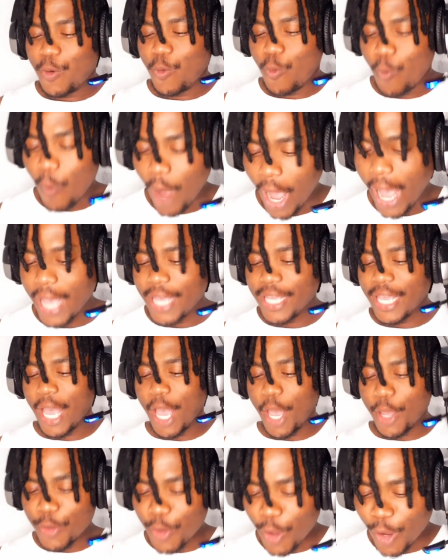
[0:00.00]
Why
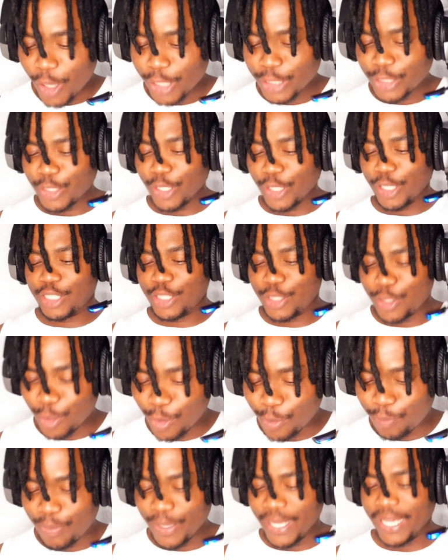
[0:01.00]
are you so
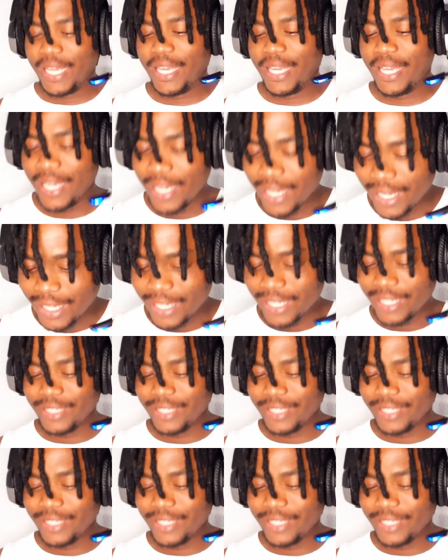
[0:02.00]
stupid?